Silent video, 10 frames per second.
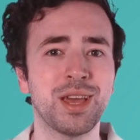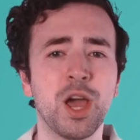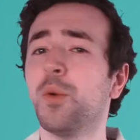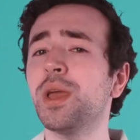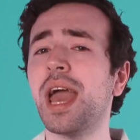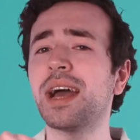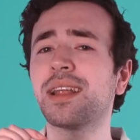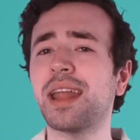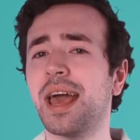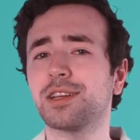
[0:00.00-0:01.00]
We add an
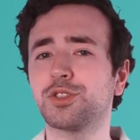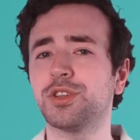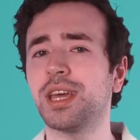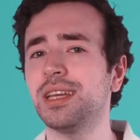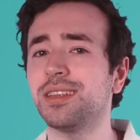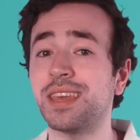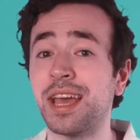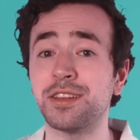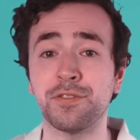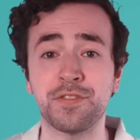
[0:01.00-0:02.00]
extra day to the
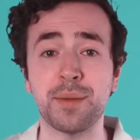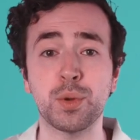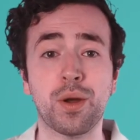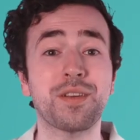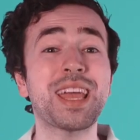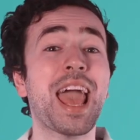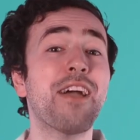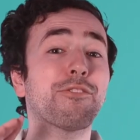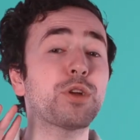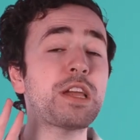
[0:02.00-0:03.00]
end of February
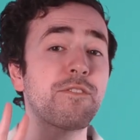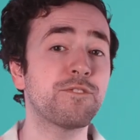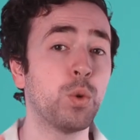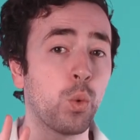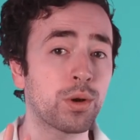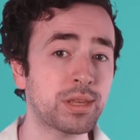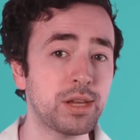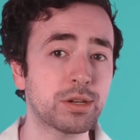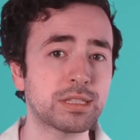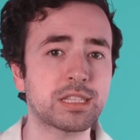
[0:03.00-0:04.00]
every four
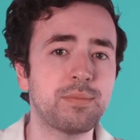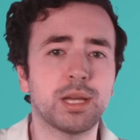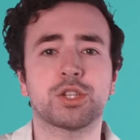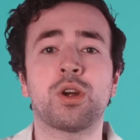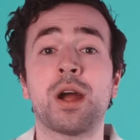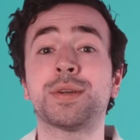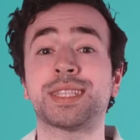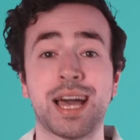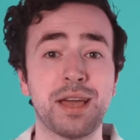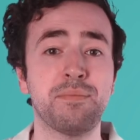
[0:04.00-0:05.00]
years to make sure our
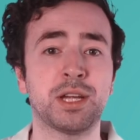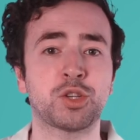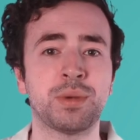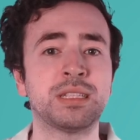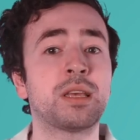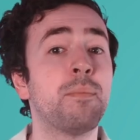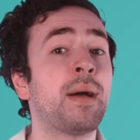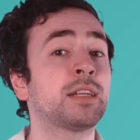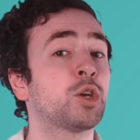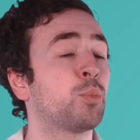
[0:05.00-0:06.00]
time measurements
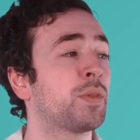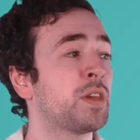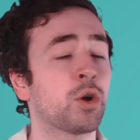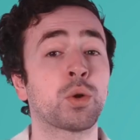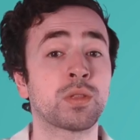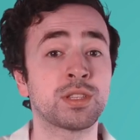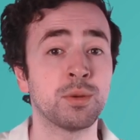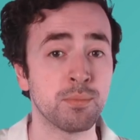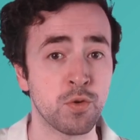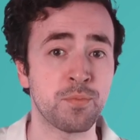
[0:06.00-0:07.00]
match up with the Earth's
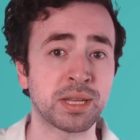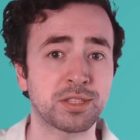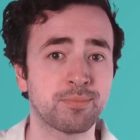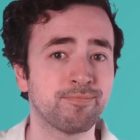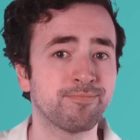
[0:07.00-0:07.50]
movements.